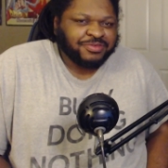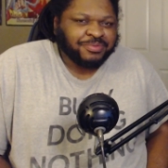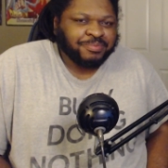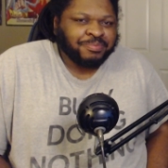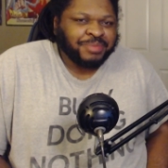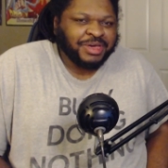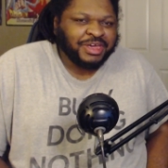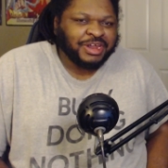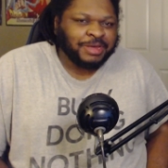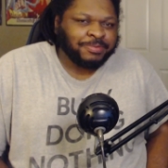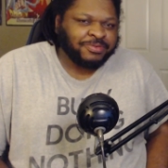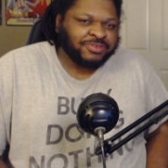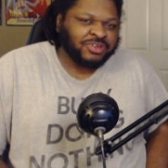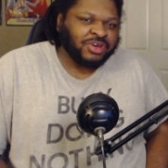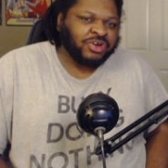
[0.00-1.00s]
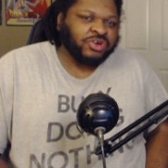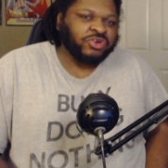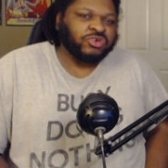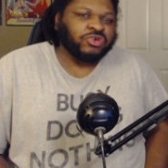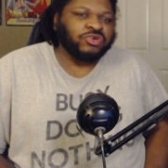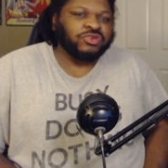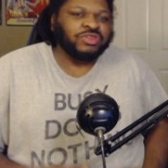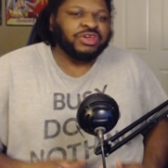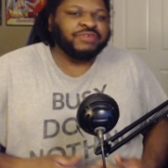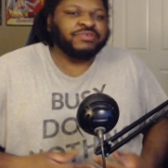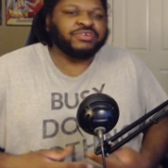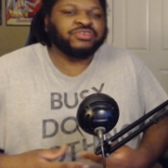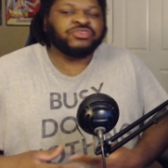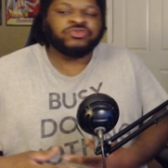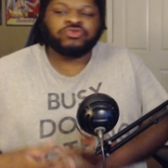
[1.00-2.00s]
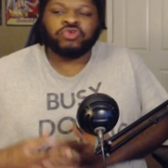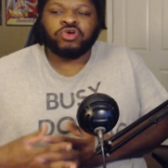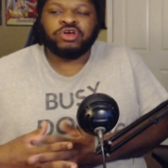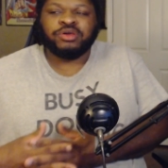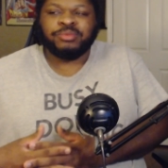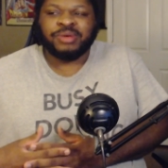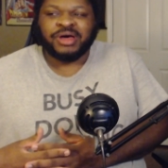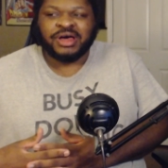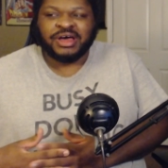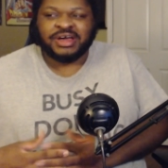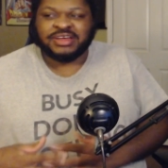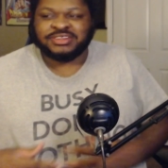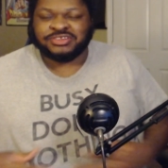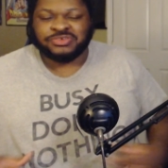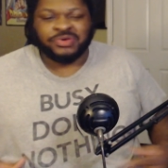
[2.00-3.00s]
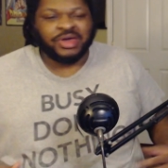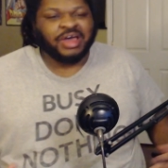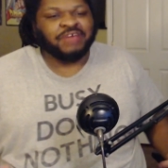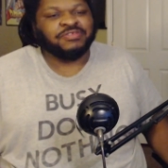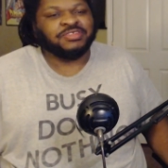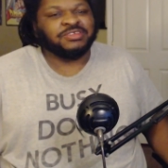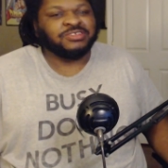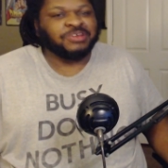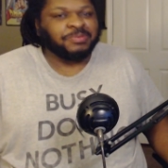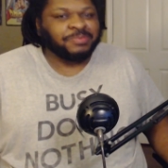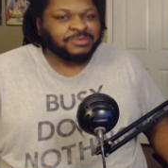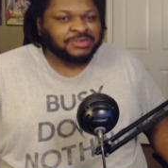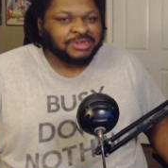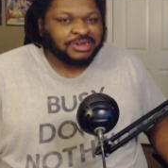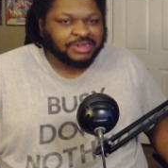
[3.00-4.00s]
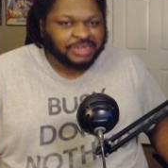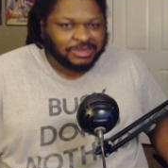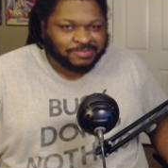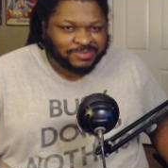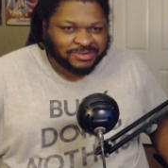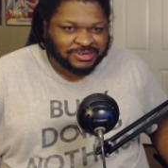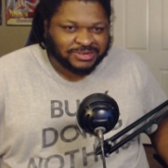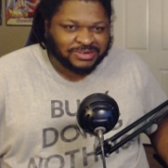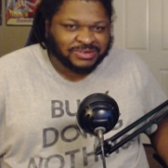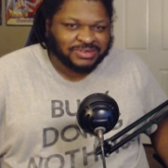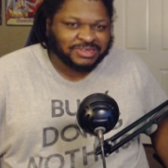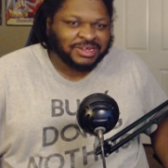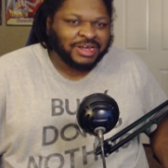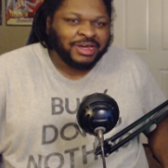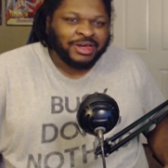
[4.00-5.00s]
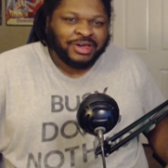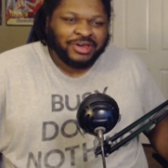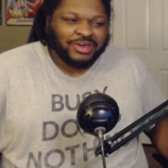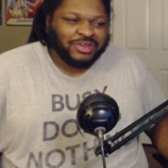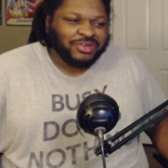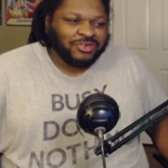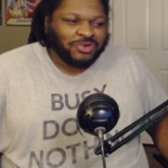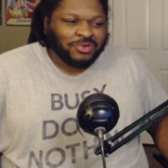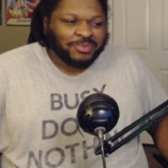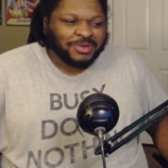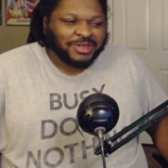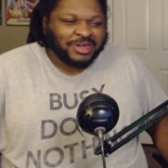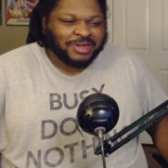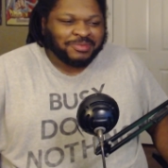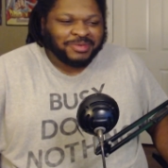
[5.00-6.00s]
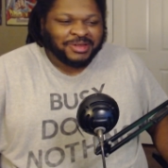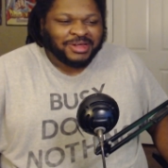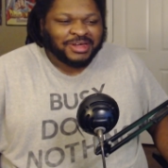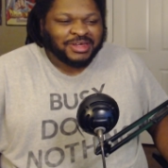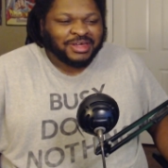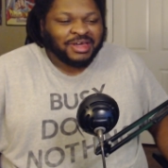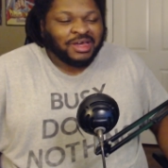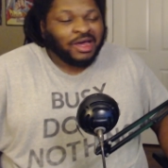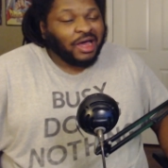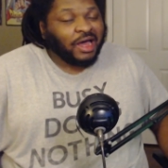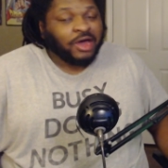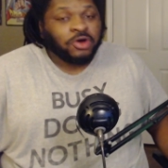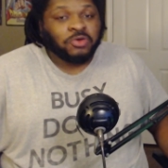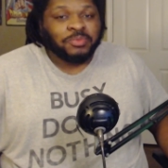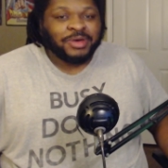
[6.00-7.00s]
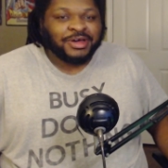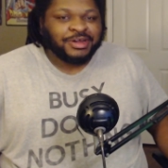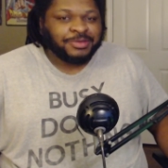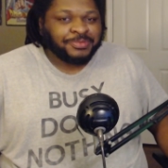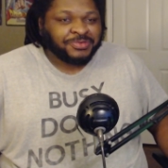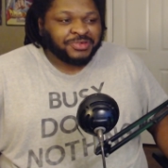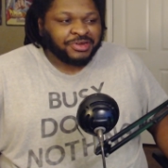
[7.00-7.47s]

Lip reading: being episodic or leaving a story behind to have these episodic episodes, and normally I'll be like, I don't mind episodic